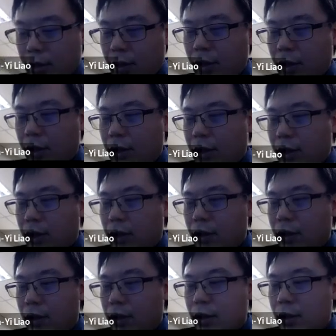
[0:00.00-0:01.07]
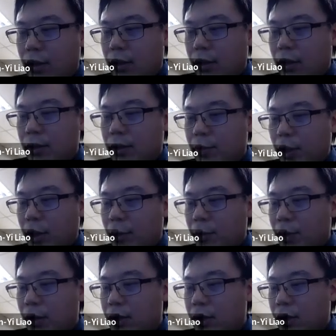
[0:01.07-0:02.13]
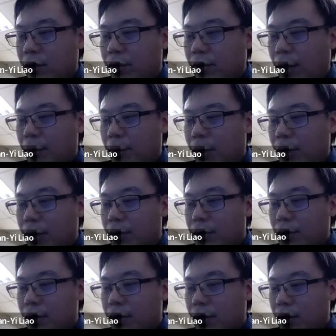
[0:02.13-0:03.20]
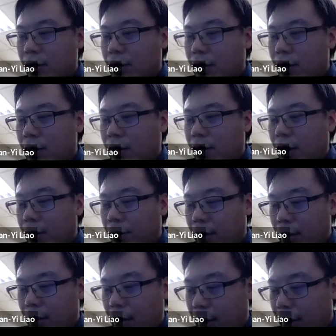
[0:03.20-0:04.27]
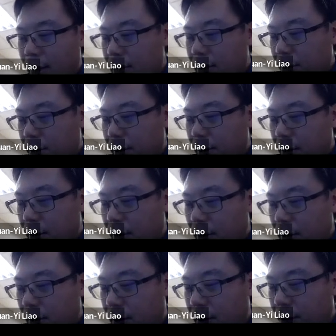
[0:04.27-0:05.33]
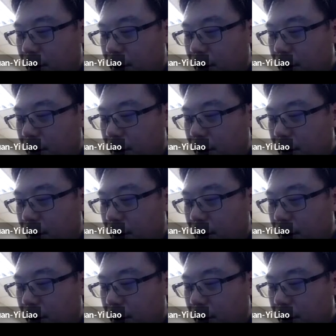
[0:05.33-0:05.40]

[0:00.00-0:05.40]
And uh, this map is a fibration like what I explained. Uh,